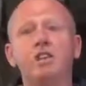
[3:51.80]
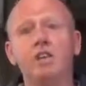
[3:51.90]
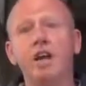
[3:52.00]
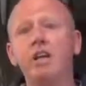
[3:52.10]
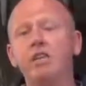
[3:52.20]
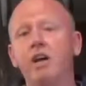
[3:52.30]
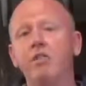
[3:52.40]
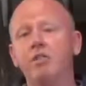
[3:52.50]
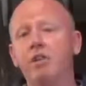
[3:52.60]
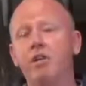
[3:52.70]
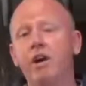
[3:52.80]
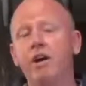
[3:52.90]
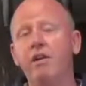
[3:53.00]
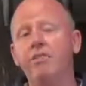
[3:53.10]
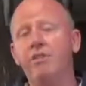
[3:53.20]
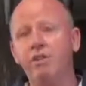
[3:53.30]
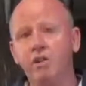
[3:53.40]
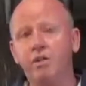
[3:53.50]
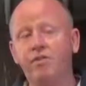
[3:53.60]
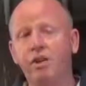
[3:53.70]
change our entire
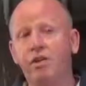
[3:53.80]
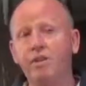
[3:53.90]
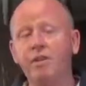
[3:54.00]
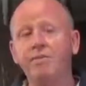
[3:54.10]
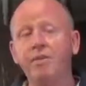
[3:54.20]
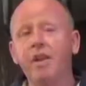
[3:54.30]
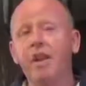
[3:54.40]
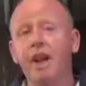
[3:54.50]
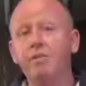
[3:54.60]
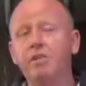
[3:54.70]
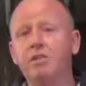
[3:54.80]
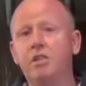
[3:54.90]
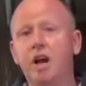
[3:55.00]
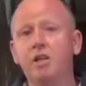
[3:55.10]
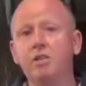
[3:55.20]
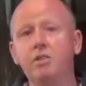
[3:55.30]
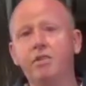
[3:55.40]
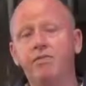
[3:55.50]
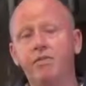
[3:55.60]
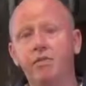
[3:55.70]
philosophy of it, and we started
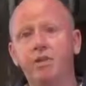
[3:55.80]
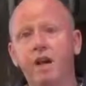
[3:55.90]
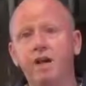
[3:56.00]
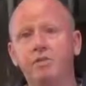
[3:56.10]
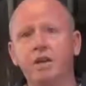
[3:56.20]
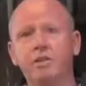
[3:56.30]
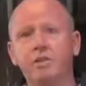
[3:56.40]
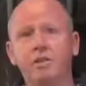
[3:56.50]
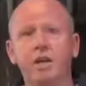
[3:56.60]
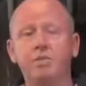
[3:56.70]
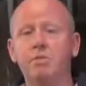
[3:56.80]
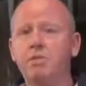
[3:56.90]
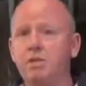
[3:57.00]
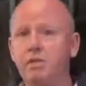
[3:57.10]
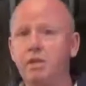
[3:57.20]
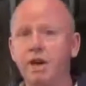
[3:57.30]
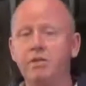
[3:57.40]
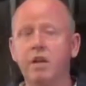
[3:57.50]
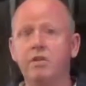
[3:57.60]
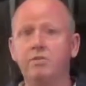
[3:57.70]
doing 4,000 hour replacements, 2,000
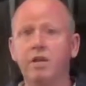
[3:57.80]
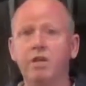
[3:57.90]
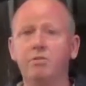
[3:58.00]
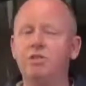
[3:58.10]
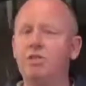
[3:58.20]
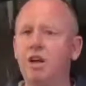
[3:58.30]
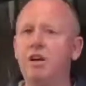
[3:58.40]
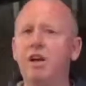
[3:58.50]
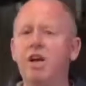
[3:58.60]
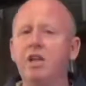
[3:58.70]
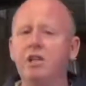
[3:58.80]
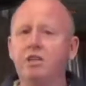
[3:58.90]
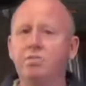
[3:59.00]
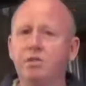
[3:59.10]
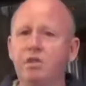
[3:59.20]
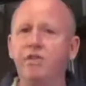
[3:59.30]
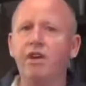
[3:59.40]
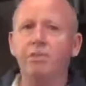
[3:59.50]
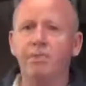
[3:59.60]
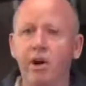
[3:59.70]
hour replacements, you know, the
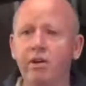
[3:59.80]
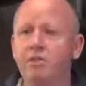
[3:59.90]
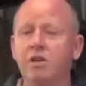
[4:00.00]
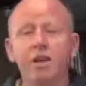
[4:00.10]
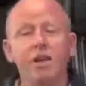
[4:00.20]
specific components.